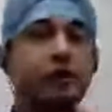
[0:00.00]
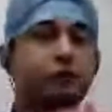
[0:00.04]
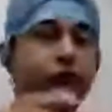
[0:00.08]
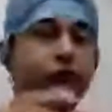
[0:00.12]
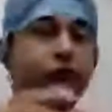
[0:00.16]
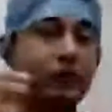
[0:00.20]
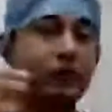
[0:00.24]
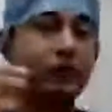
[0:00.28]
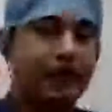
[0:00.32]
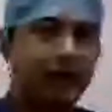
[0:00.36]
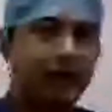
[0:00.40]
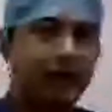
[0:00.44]

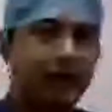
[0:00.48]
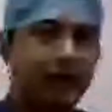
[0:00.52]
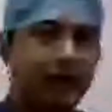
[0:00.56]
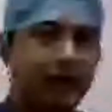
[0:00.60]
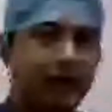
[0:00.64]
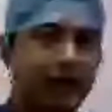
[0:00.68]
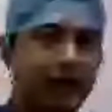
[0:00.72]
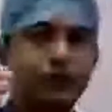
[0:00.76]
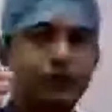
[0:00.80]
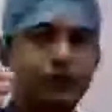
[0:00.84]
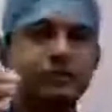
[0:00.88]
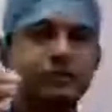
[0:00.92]
For that
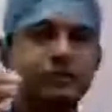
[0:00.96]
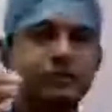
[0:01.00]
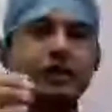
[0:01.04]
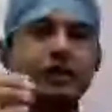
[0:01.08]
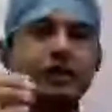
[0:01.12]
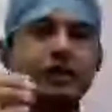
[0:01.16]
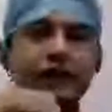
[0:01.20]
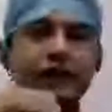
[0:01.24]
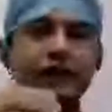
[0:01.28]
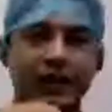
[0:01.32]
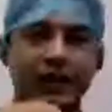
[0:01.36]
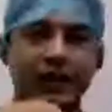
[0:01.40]
use,
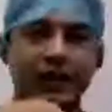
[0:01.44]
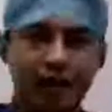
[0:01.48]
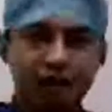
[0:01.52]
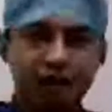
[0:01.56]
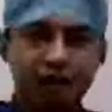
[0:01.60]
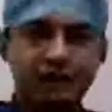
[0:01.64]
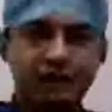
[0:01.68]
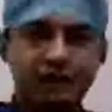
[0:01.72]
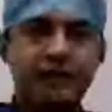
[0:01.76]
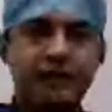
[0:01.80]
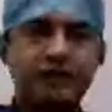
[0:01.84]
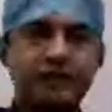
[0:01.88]

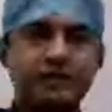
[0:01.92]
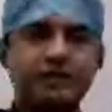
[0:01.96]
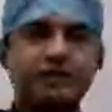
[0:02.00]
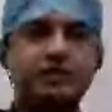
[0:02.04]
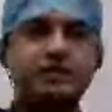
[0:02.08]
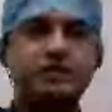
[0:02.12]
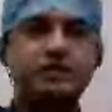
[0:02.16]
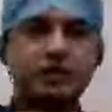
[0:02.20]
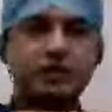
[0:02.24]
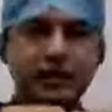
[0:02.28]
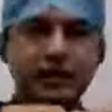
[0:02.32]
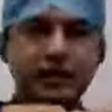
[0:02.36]
TAVI is
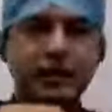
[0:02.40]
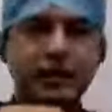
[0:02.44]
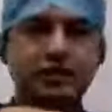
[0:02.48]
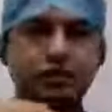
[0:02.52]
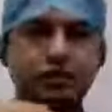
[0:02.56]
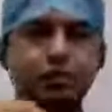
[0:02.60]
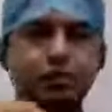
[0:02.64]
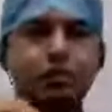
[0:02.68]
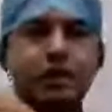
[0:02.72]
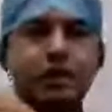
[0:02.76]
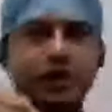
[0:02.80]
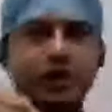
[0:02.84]
yet
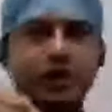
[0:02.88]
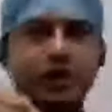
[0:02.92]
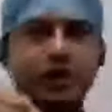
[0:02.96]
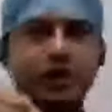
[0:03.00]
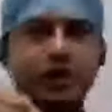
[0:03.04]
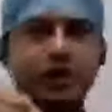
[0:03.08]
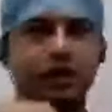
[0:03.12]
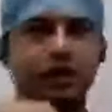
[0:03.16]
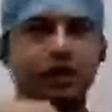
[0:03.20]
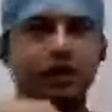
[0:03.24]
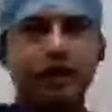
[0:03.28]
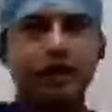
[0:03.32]
to
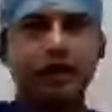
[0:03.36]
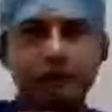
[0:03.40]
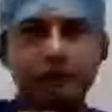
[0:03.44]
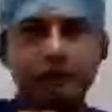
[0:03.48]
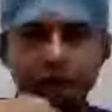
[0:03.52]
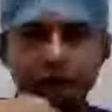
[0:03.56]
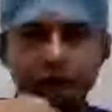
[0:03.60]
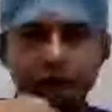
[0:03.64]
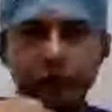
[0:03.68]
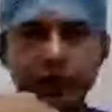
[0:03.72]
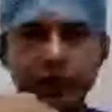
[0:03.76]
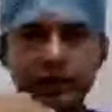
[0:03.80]
mature. In
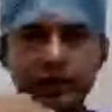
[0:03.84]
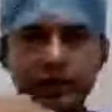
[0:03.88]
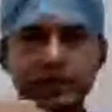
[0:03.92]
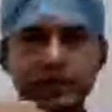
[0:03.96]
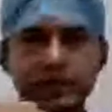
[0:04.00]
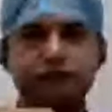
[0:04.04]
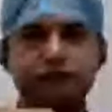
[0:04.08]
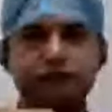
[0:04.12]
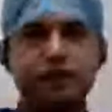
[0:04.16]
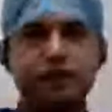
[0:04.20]
few years,